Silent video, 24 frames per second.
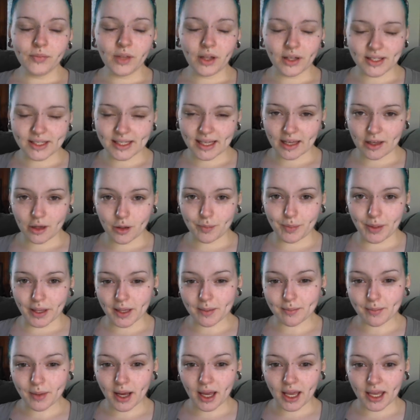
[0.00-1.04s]
and to get your
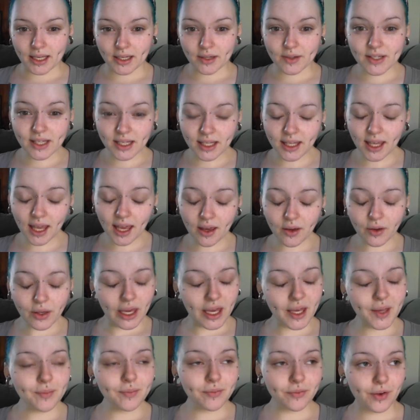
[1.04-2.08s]
BMI. And I was like, yeah,
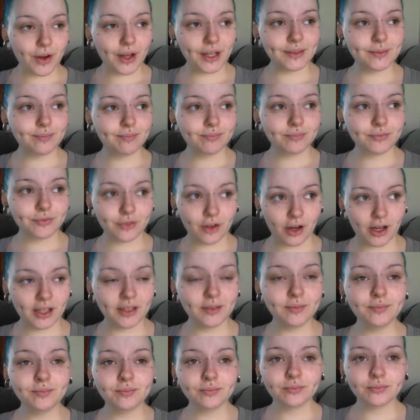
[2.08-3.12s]
okay, fine.
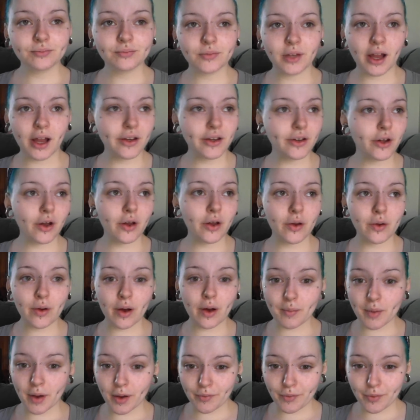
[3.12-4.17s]
I know
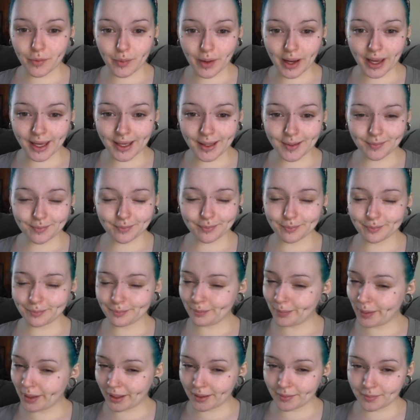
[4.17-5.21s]
I'm overweight,
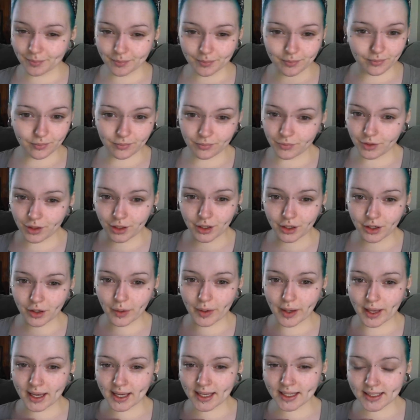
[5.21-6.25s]
but, go
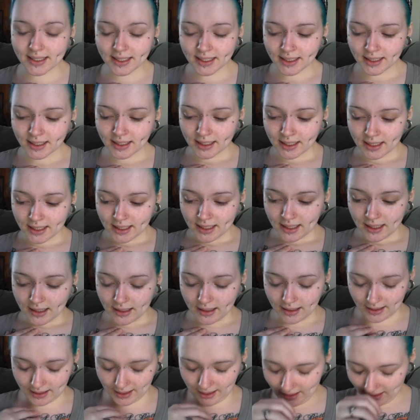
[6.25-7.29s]
ahead.
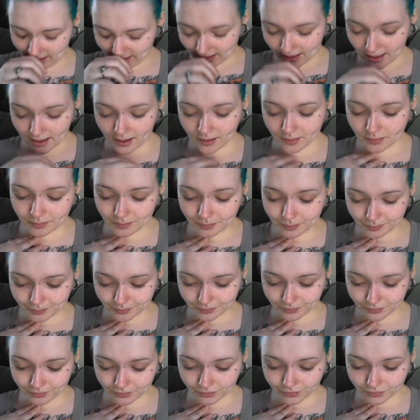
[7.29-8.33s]
And
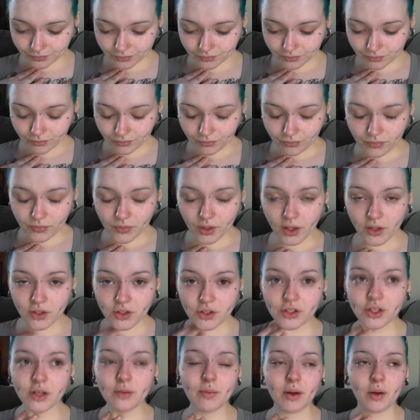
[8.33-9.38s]

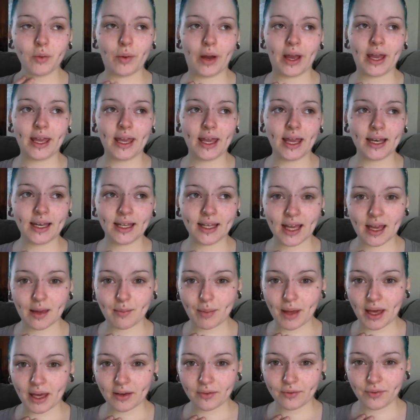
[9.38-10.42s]
she took my weight and it came
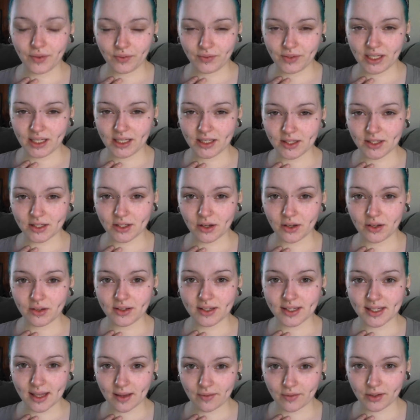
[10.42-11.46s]
back 15
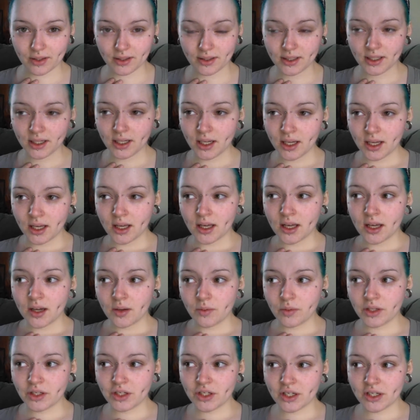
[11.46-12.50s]
stone 7,
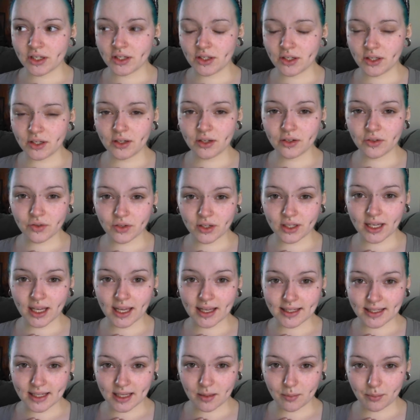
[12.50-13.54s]
which is
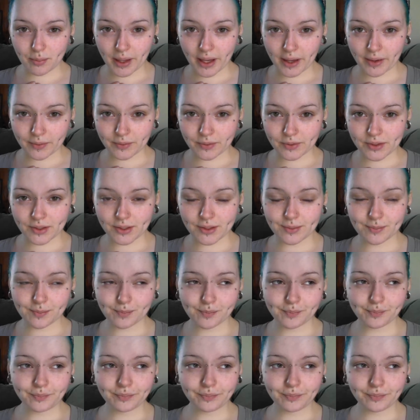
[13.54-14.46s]
218 pounds.